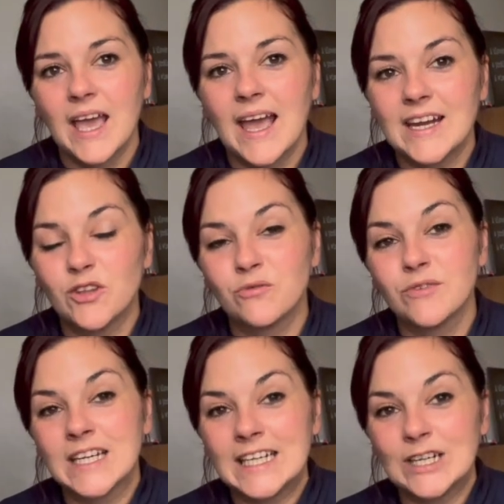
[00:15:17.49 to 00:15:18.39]
And it's a
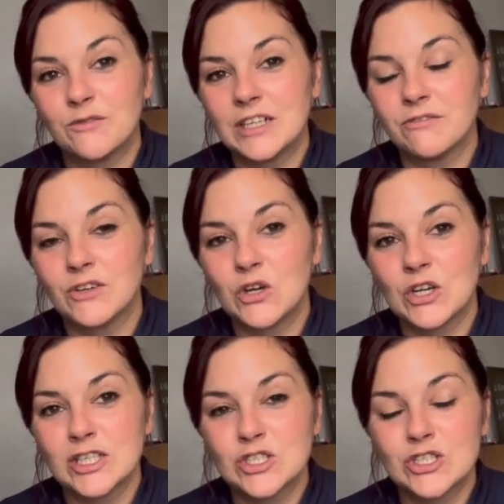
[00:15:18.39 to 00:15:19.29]
really lovely vlog.
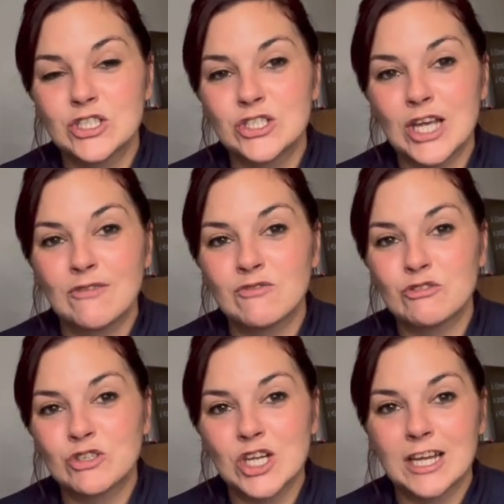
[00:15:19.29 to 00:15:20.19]
It's just a
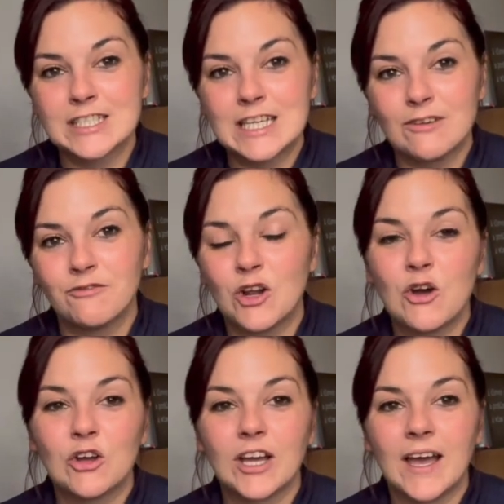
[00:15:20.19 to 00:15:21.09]
general chatty
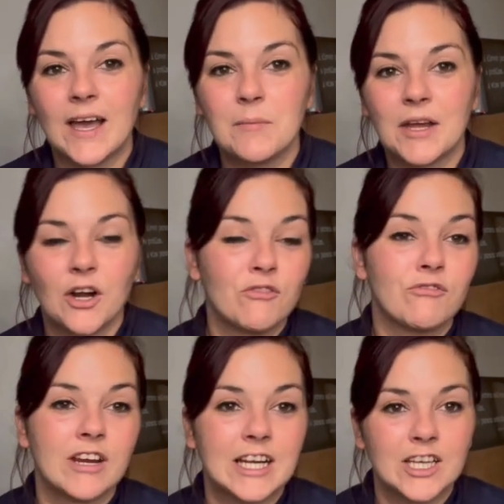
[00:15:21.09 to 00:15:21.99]
vlog, and I
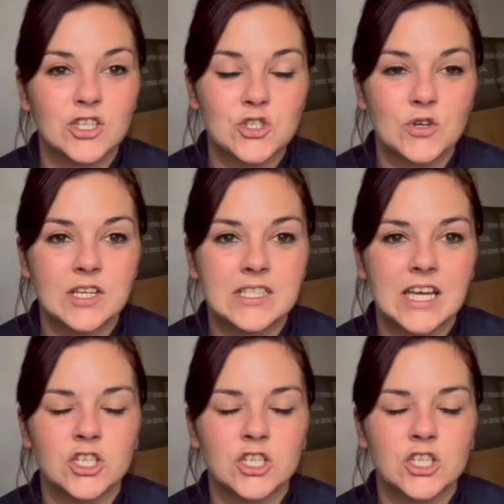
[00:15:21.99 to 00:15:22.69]
really enjoyed it.